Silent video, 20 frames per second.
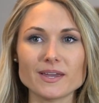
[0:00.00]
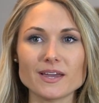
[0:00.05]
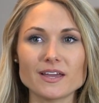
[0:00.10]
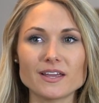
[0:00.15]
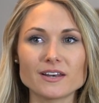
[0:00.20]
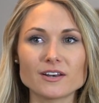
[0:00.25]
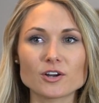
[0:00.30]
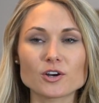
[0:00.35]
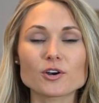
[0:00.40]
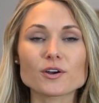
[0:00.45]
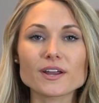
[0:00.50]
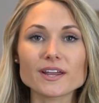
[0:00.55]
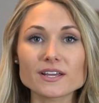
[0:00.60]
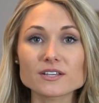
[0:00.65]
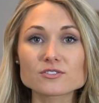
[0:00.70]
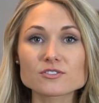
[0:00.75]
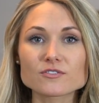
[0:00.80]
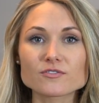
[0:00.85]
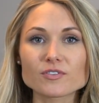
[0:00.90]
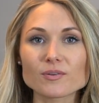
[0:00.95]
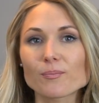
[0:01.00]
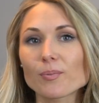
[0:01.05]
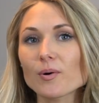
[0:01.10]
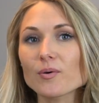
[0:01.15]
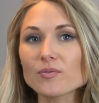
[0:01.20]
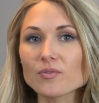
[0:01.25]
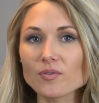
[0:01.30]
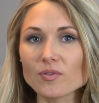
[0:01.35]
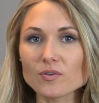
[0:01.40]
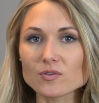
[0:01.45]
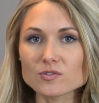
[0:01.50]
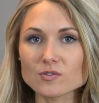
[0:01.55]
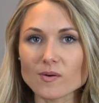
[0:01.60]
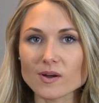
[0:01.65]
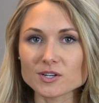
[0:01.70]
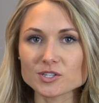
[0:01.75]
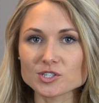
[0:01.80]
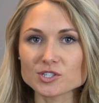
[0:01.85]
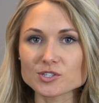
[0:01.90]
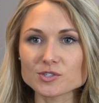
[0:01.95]
And her answer for both of those
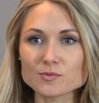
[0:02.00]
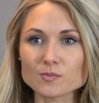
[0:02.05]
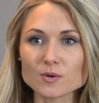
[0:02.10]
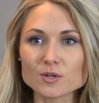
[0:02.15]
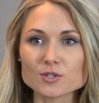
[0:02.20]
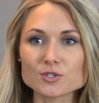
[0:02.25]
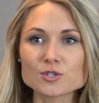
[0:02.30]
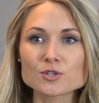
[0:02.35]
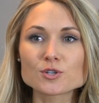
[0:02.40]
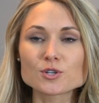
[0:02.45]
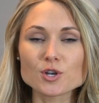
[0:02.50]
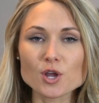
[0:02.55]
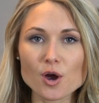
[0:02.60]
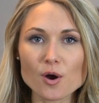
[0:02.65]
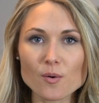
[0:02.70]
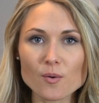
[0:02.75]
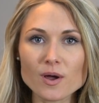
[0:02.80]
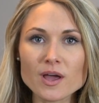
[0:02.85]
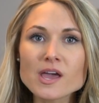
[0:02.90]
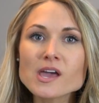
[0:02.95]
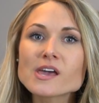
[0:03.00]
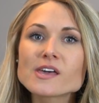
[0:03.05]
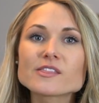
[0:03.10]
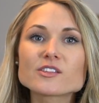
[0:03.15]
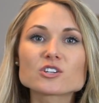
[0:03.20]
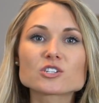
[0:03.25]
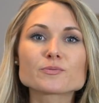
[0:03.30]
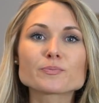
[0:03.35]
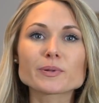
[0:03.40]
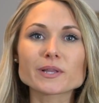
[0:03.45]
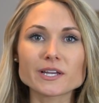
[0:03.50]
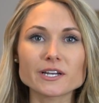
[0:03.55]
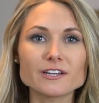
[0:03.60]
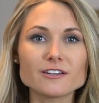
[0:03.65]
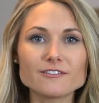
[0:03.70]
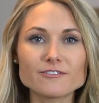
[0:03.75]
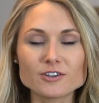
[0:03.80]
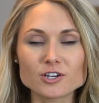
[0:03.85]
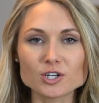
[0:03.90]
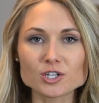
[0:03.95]
questions was, no, there's plenty
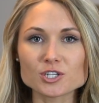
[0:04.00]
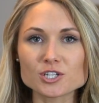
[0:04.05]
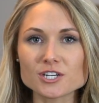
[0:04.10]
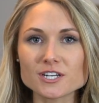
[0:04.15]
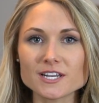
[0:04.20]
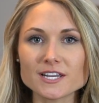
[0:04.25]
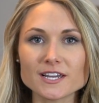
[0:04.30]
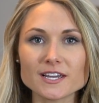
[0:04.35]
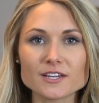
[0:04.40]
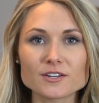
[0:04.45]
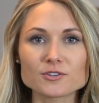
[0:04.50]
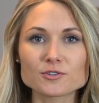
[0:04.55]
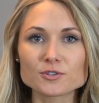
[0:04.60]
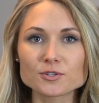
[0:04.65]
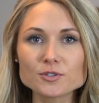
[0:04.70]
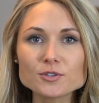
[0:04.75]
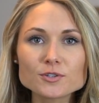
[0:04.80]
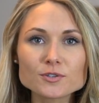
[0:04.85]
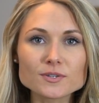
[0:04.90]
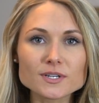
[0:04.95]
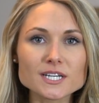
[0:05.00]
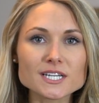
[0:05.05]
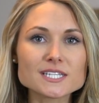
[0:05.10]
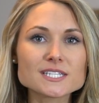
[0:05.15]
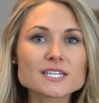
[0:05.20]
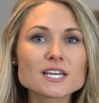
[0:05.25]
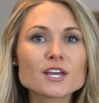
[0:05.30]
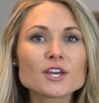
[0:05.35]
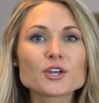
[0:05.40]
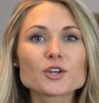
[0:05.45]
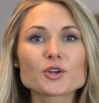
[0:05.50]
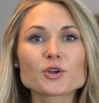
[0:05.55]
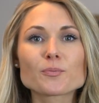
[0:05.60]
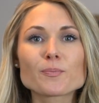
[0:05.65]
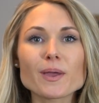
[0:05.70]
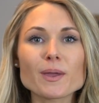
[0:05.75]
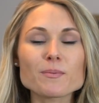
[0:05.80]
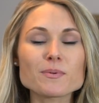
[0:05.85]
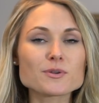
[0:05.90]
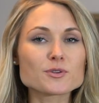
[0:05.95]
of cushioning in your uterus, your
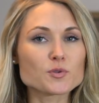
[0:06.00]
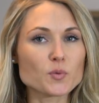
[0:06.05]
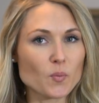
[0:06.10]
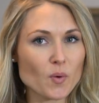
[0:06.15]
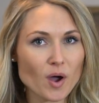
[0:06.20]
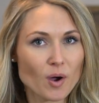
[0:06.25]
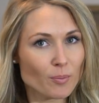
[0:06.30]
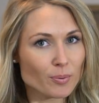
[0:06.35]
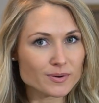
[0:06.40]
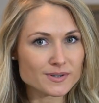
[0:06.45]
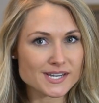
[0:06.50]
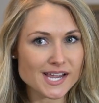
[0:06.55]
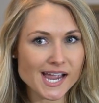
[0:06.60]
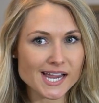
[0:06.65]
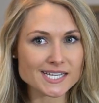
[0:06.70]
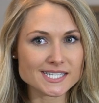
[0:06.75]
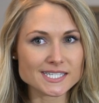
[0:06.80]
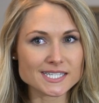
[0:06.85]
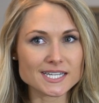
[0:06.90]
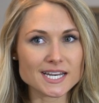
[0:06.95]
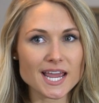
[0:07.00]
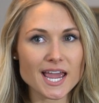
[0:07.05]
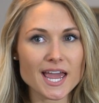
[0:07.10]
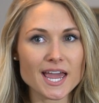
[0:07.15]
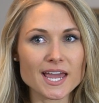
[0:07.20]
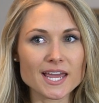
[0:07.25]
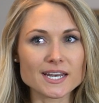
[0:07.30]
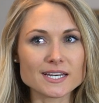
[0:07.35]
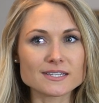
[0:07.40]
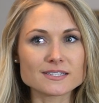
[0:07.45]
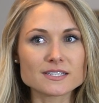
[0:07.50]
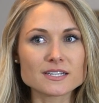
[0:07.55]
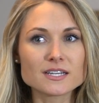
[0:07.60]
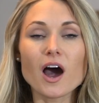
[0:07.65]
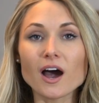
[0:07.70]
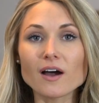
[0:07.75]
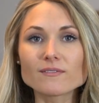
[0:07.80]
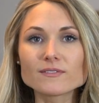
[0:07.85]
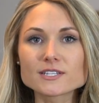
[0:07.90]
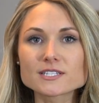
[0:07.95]
baby is well protected, and
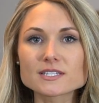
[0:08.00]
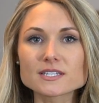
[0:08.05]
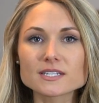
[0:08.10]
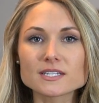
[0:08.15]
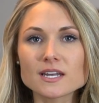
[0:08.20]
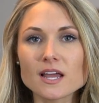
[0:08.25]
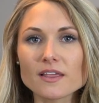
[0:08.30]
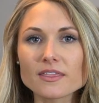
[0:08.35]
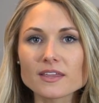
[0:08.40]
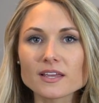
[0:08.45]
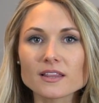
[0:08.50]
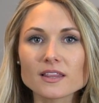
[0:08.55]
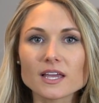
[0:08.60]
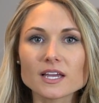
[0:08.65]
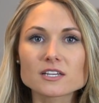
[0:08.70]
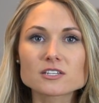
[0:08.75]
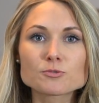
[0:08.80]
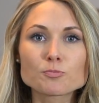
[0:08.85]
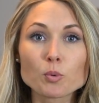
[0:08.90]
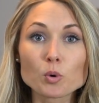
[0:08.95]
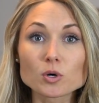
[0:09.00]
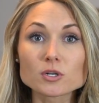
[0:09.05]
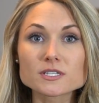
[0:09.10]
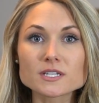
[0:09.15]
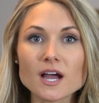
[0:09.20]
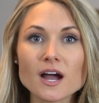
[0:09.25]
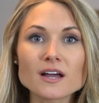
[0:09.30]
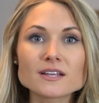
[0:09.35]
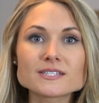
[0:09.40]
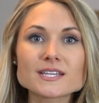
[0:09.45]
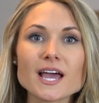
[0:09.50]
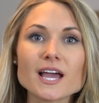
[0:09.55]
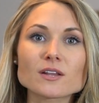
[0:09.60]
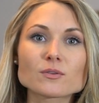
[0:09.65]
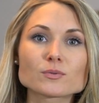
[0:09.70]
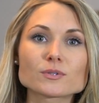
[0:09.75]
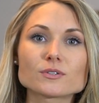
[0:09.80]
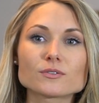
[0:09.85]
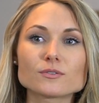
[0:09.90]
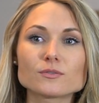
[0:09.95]
obviously nothing like sports contact
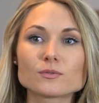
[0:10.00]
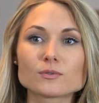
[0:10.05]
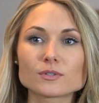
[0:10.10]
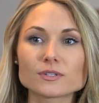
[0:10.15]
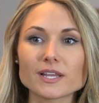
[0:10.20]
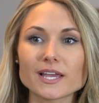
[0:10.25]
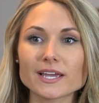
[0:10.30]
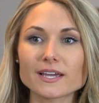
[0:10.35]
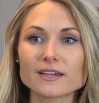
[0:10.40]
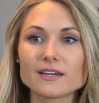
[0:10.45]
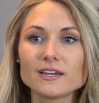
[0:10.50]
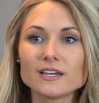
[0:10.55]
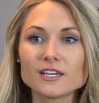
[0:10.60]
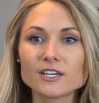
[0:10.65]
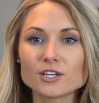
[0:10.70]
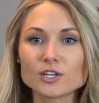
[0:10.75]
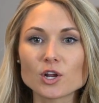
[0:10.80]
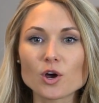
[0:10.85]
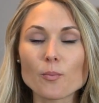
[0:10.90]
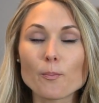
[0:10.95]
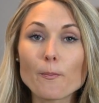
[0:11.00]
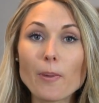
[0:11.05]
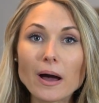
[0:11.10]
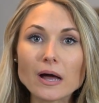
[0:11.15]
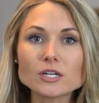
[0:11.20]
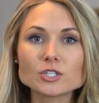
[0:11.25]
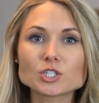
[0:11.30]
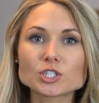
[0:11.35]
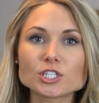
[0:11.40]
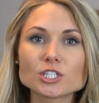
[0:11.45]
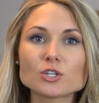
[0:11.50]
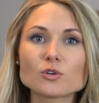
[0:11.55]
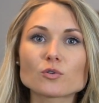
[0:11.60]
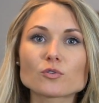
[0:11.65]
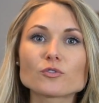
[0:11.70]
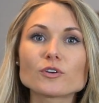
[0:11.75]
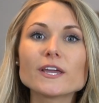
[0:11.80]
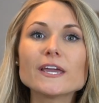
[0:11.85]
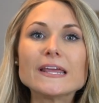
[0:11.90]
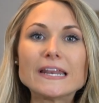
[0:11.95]
or like, you know, punching
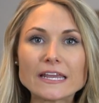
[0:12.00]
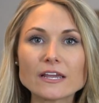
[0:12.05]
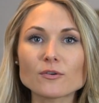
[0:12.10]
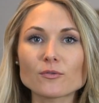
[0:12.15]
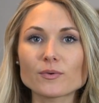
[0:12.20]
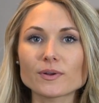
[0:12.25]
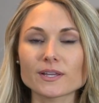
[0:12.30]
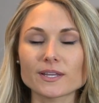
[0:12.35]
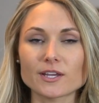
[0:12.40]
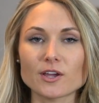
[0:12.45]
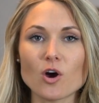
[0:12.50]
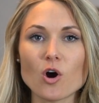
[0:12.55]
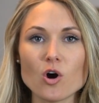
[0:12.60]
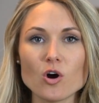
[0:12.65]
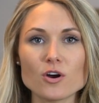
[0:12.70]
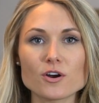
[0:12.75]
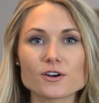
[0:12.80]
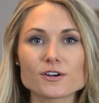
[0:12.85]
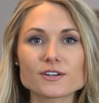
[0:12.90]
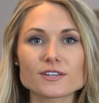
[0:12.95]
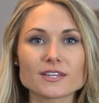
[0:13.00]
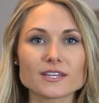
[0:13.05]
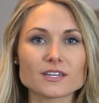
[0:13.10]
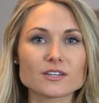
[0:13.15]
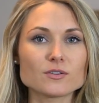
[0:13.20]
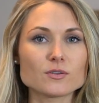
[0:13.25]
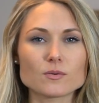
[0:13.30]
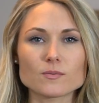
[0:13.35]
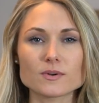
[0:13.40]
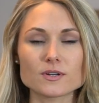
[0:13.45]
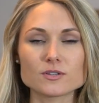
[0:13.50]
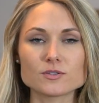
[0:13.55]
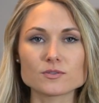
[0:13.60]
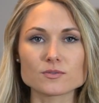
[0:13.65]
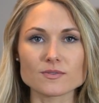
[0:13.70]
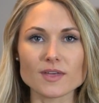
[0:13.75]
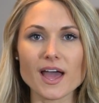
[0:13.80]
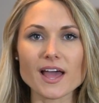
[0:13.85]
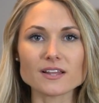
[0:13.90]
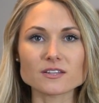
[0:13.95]
or hitting really hard, like you don't wanna
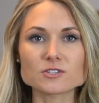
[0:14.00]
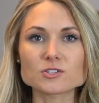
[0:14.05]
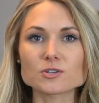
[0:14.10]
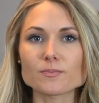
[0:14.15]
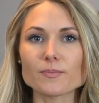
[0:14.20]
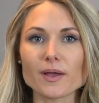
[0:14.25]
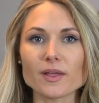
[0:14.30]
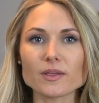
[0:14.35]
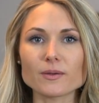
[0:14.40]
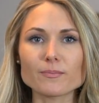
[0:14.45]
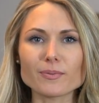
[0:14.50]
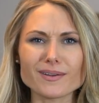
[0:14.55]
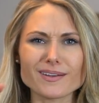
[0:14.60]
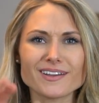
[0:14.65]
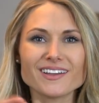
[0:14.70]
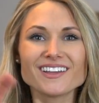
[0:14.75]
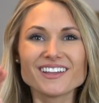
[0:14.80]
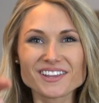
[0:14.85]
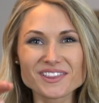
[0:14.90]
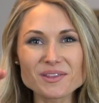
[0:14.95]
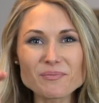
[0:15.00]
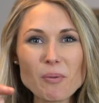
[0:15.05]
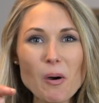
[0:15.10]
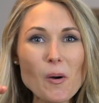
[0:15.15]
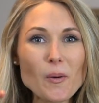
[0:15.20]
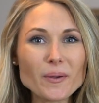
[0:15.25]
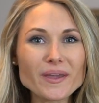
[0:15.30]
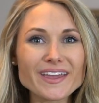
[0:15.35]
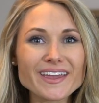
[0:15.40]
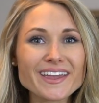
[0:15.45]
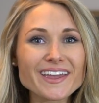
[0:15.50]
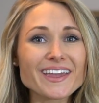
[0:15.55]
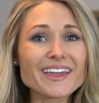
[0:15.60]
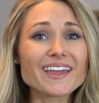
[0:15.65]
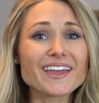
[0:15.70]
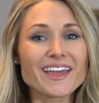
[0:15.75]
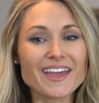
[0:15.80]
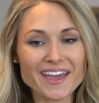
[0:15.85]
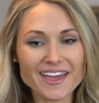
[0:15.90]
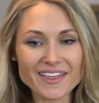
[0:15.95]
do that to your belly, but the
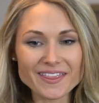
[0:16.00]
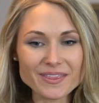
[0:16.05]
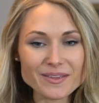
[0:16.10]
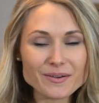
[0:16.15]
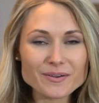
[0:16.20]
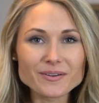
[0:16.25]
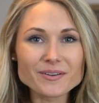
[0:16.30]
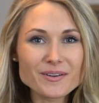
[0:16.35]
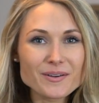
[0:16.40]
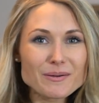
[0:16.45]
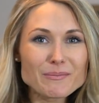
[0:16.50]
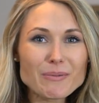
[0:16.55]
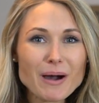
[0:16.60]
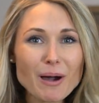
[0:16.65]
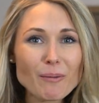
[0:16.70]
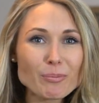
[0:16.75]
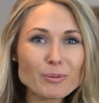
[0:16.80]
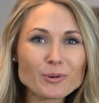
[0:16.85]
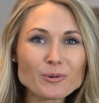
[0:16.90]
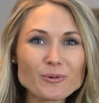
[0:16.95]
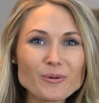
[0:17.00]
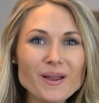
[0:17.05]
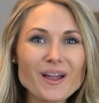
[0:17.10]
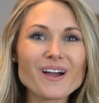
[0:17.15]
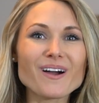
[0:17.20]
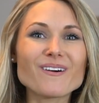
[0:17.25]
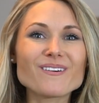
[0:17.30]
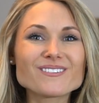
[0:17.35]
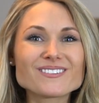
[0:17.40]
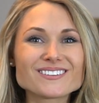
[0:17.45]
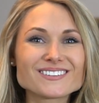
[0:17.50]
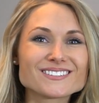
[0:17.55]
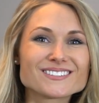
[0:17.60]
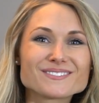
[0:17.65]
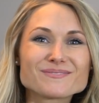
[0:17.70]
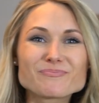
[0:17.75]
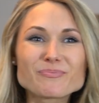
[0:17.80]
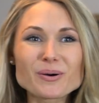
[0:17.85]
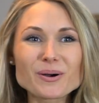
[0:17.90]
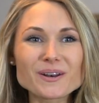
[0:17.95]
poking and the bopping around
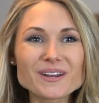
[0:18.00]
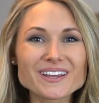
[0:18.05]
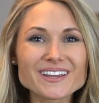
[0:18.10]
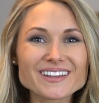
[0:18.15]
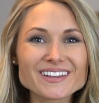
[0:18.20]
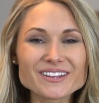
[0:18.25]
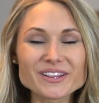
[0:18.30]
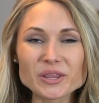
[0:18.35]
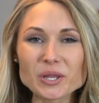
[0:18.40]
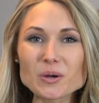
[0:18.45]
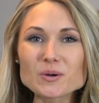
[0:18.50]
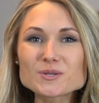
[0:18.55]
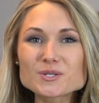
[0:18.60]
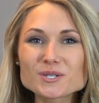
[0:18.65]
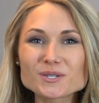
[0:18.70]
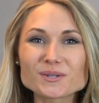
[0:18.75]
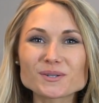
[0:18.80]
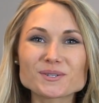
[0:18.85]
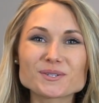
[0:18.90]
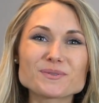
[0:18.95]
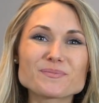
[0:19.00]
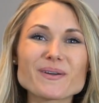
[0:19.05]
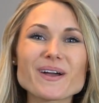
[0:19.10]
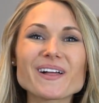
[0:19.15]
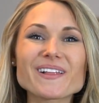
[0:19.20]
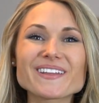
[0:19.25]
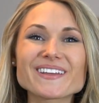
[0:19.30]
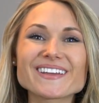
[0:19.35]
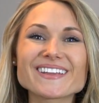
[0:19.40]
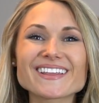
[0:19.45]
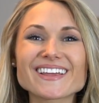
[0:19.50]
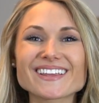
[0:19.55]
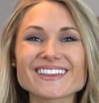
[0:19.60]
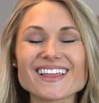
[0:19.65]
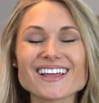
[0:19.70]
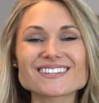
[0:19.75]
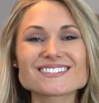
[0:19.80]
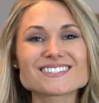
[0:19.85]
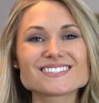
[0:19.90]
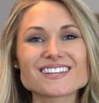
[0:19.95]
and putting lotion on your belly, like
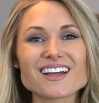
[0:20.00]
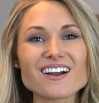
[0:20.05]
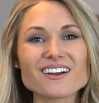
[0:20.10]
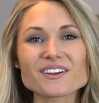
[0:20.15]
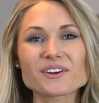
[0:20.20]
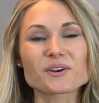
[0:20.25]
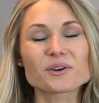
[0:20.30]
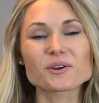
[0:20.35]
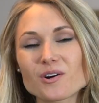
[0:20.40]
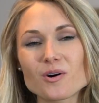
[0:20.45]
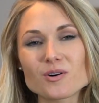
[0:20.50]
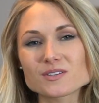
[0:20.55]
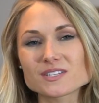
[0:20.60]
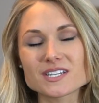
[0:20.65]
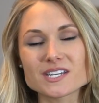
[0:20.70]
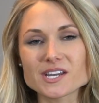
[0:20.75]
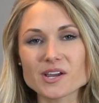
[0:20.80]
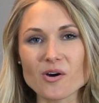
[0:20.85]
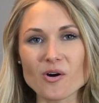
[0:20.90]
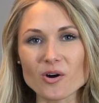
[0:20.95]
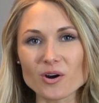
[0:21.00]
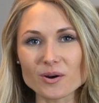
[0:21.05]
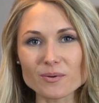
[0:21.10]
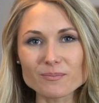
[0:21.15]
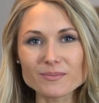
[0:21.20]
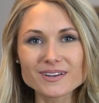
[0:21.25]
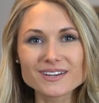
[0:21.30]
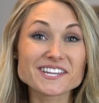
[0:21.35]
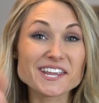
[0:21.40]
that's not gonna cause any harm.